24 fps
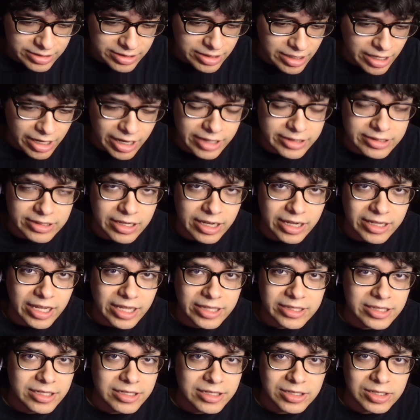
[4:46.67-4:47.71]
I I
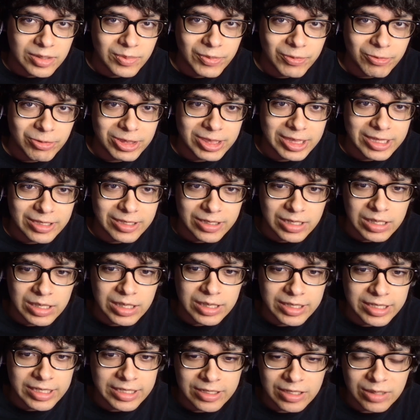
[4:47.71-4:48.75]
didn't come up with
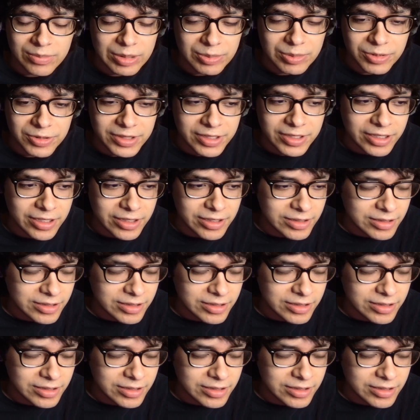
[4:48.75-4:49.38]
come up with that.